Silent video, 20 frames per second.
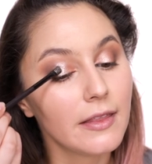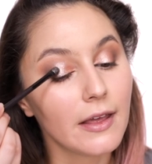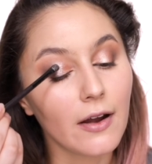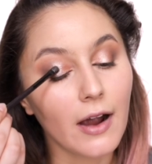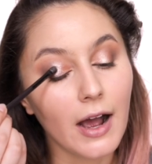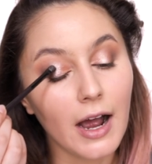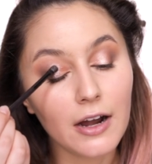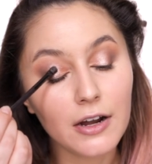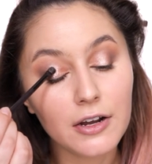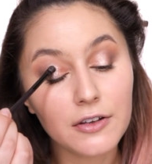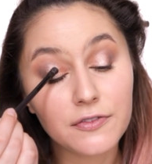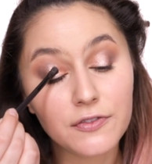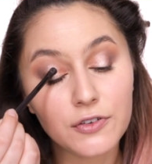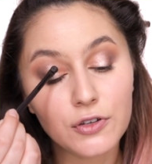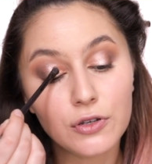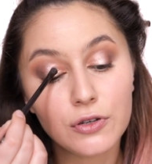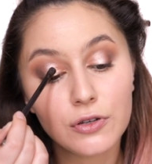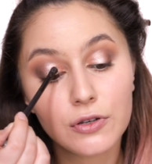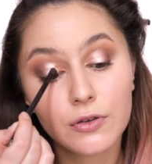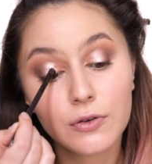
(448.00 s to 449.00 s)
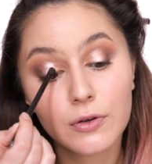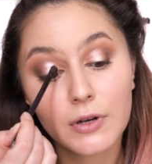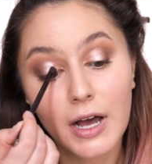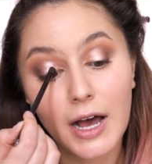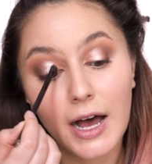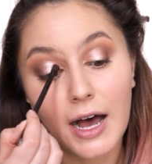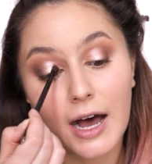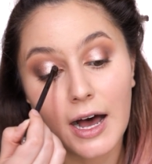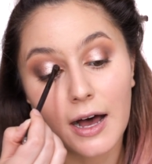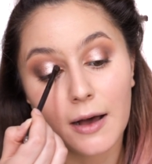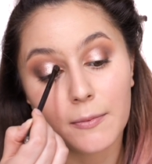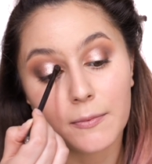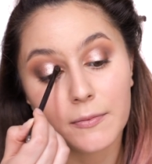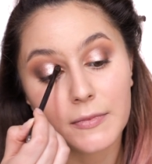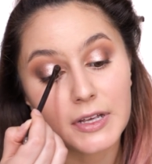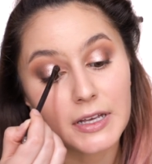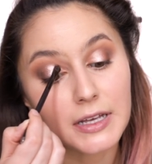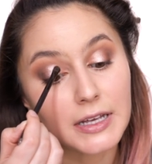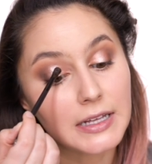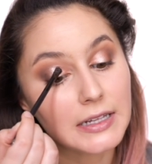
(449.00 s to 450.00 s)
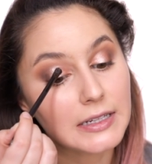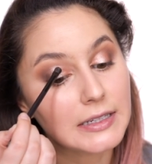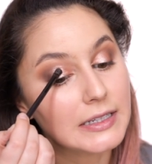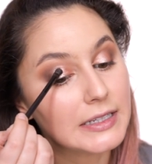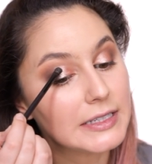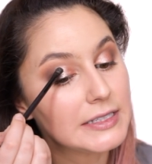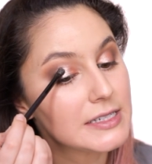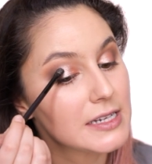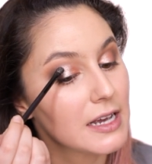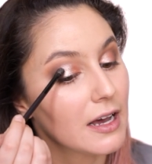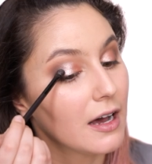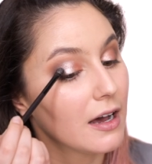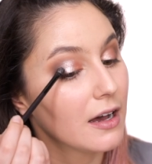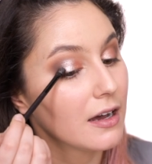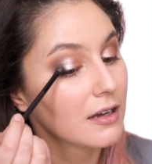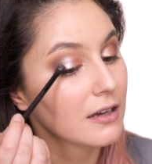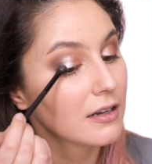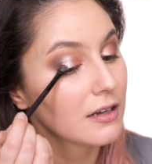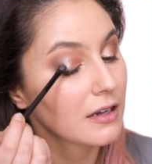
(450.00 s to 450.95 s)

There are a few glitter